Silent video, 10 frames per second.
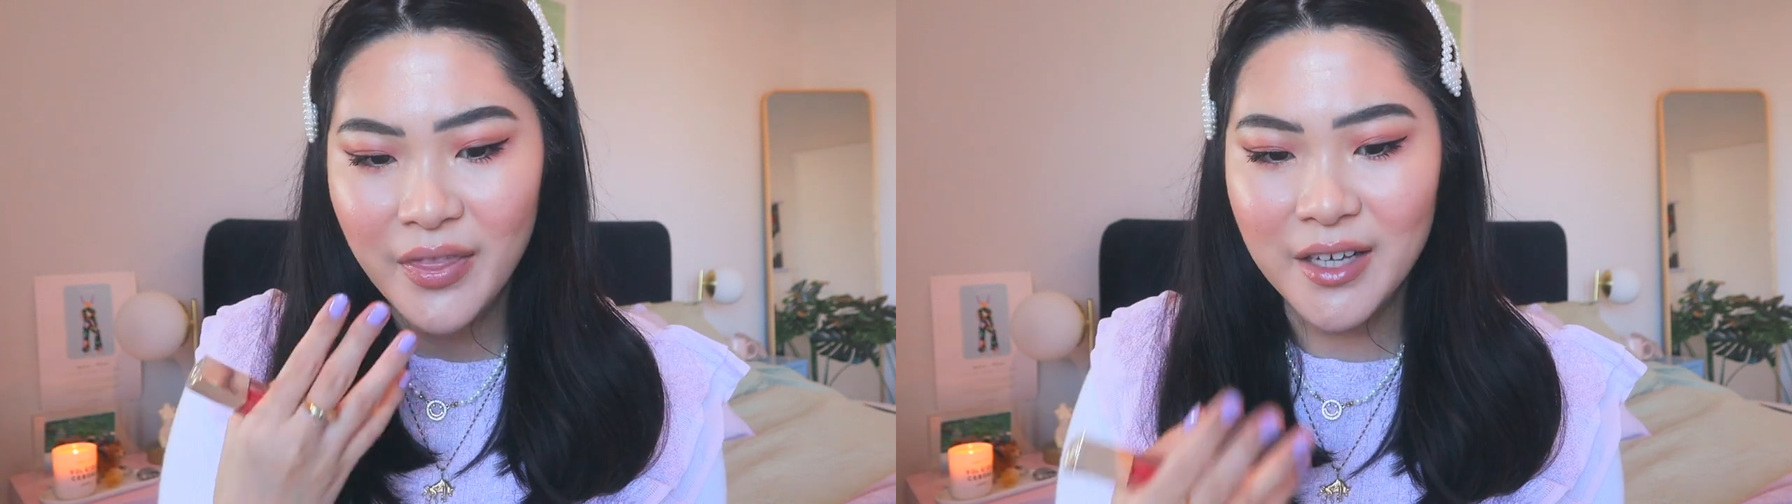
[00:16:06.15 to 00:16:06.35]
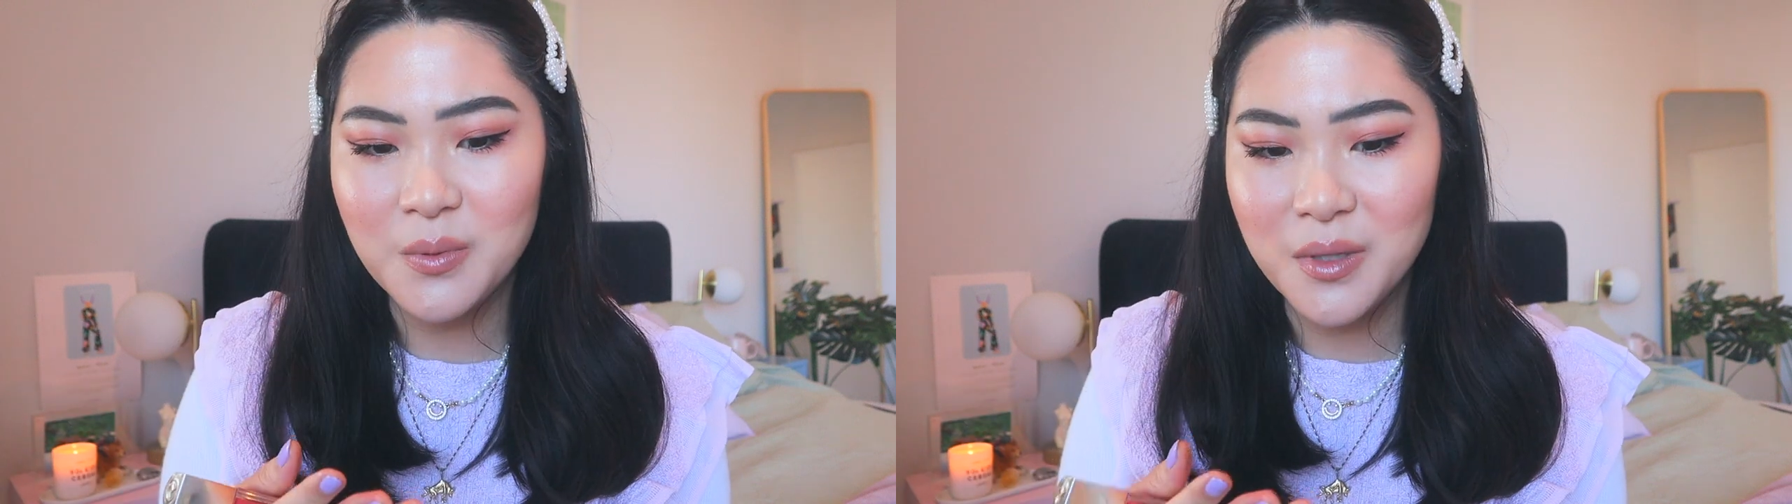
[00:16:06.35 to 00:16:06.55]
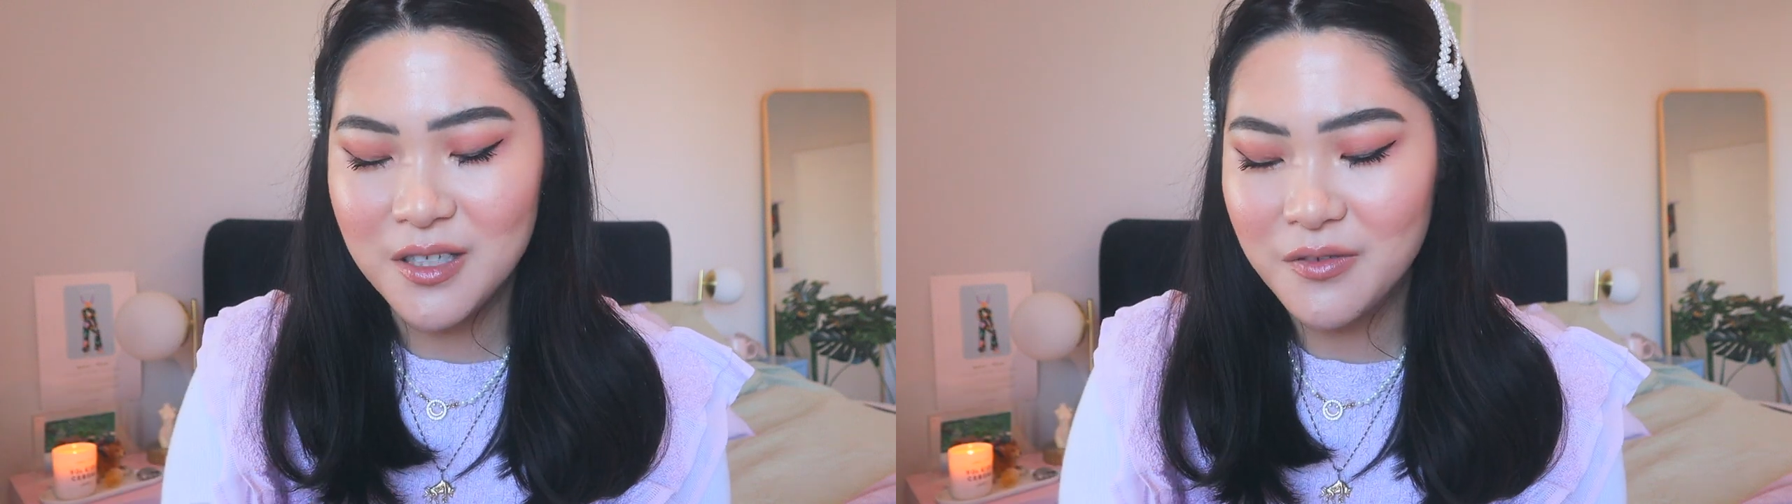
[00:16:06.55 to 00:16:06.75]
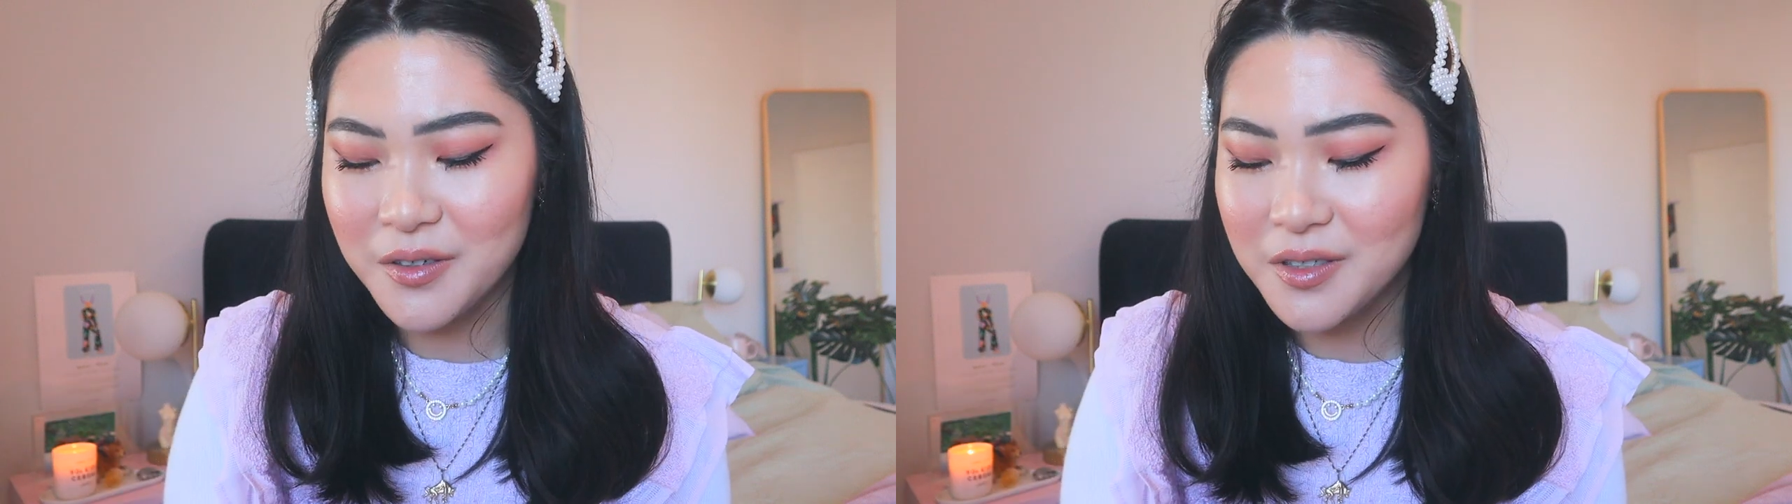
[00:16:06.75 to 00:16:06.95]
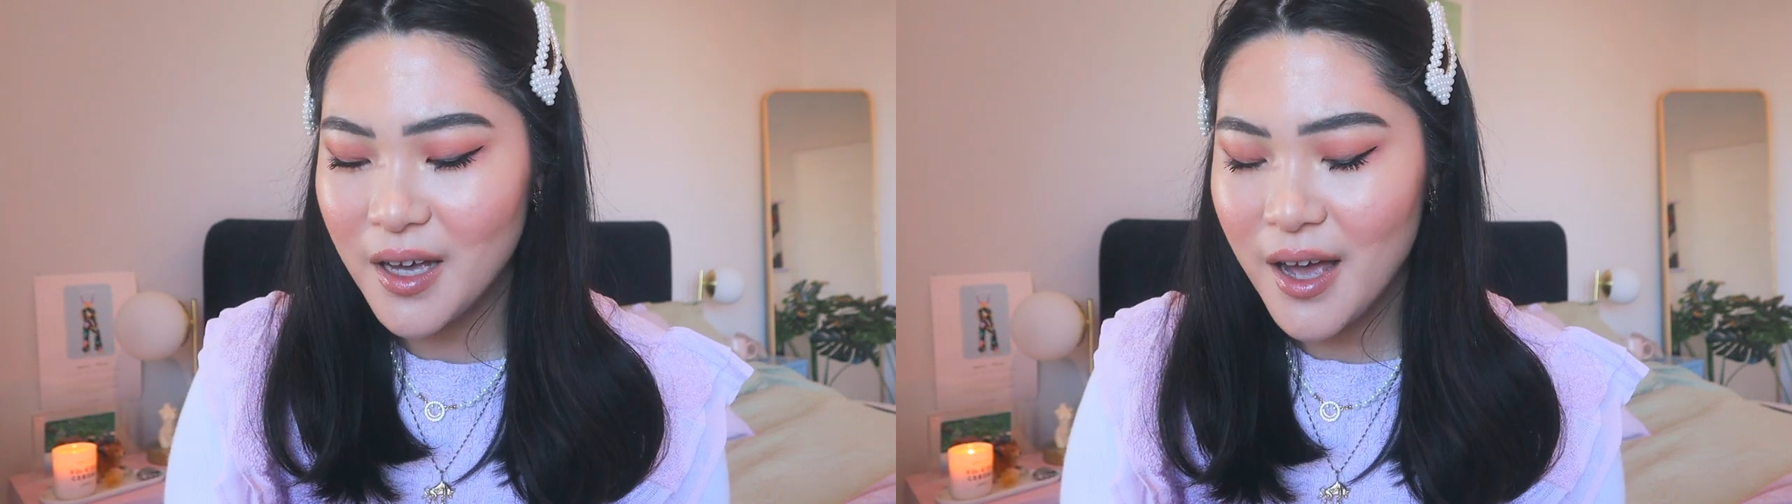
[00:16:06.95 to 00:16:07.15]
That's what this
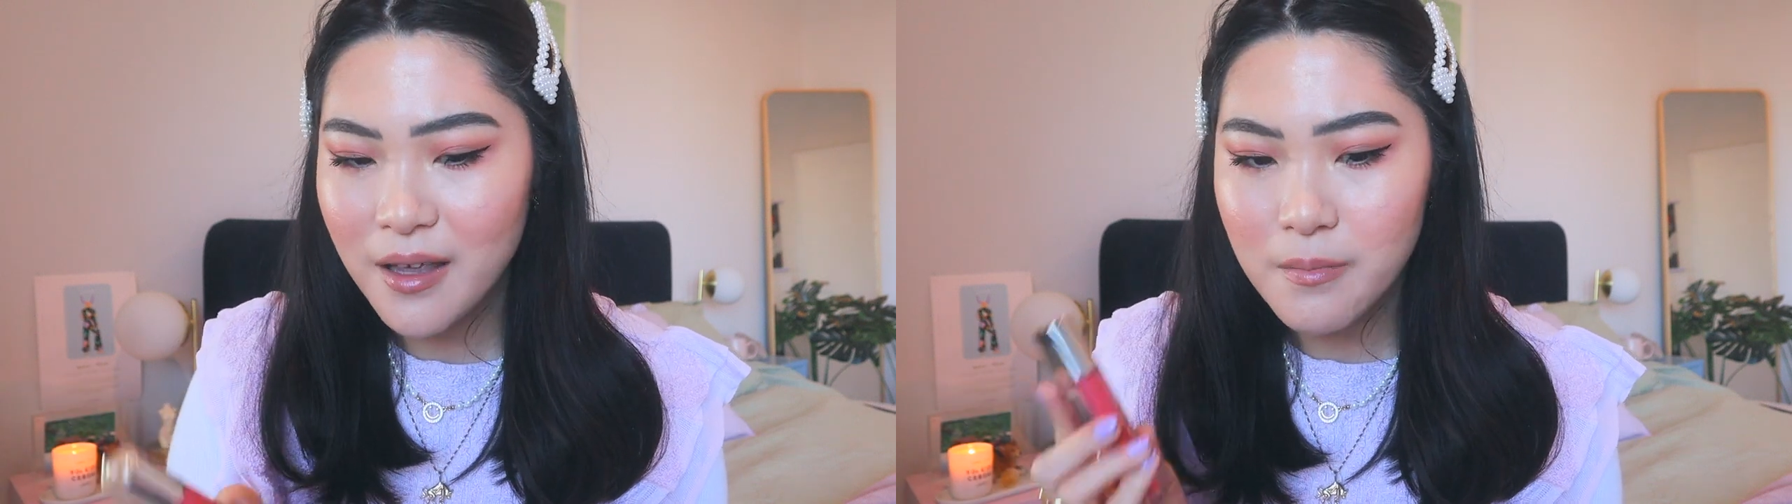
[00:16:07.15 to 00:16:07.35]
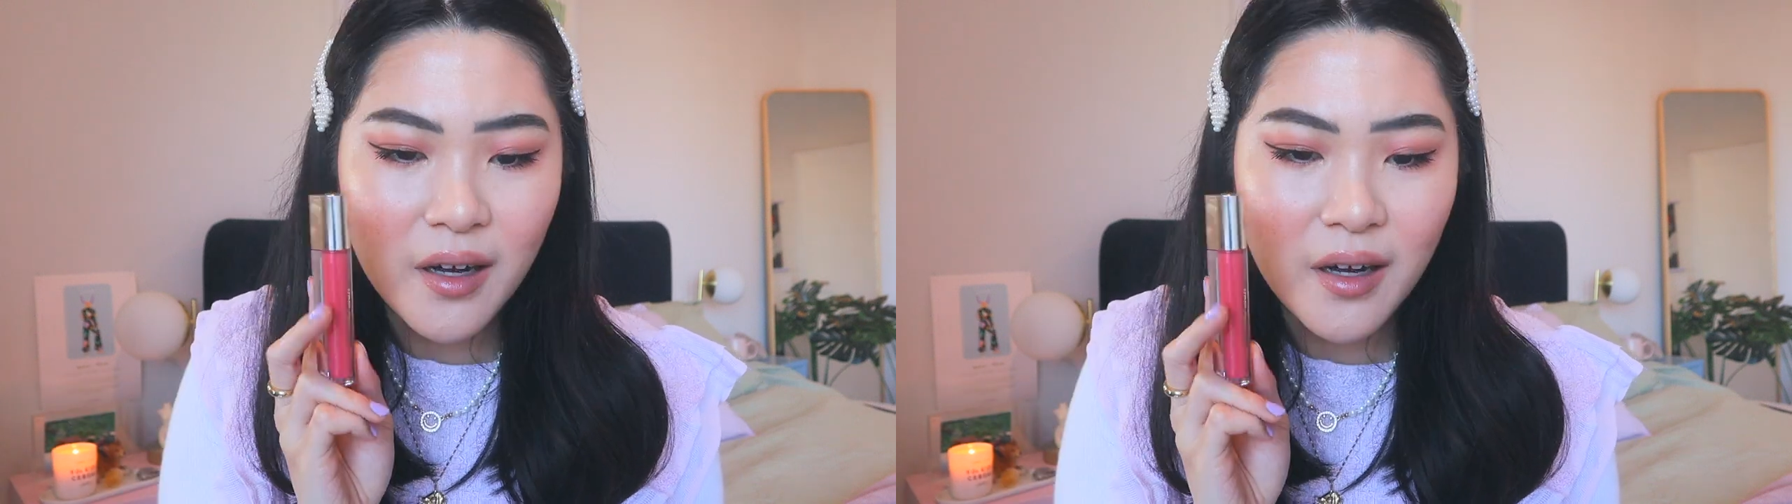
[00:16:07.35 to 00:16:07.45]
feels like.